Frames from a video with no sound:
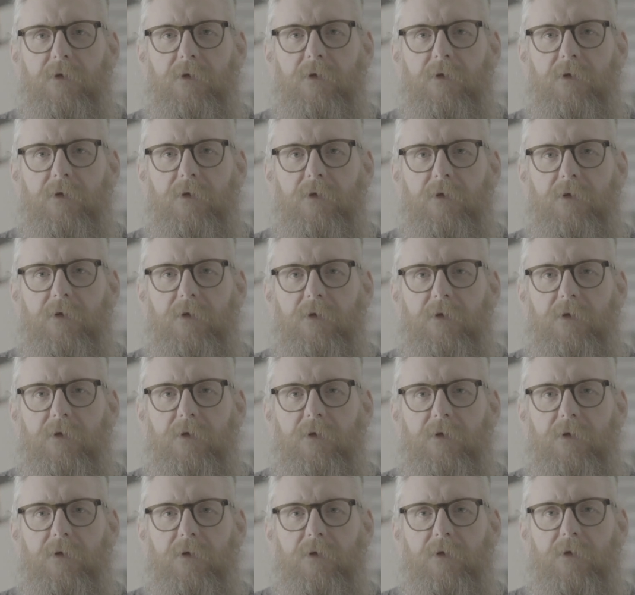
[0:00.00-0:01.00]

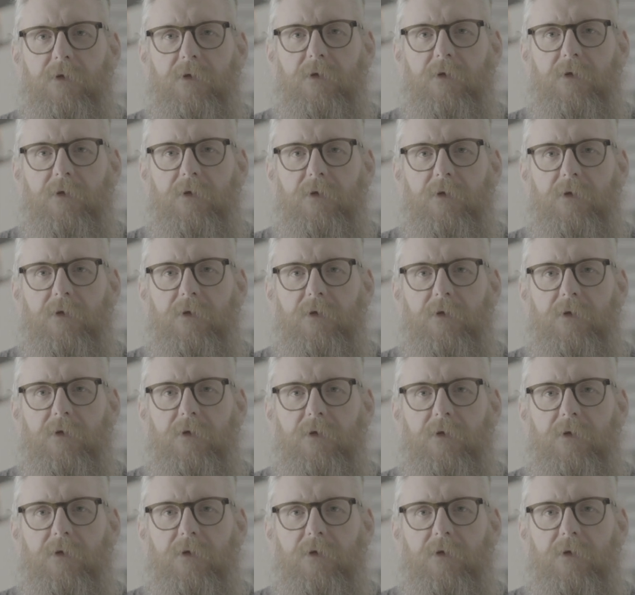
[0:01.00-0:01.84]
(silence)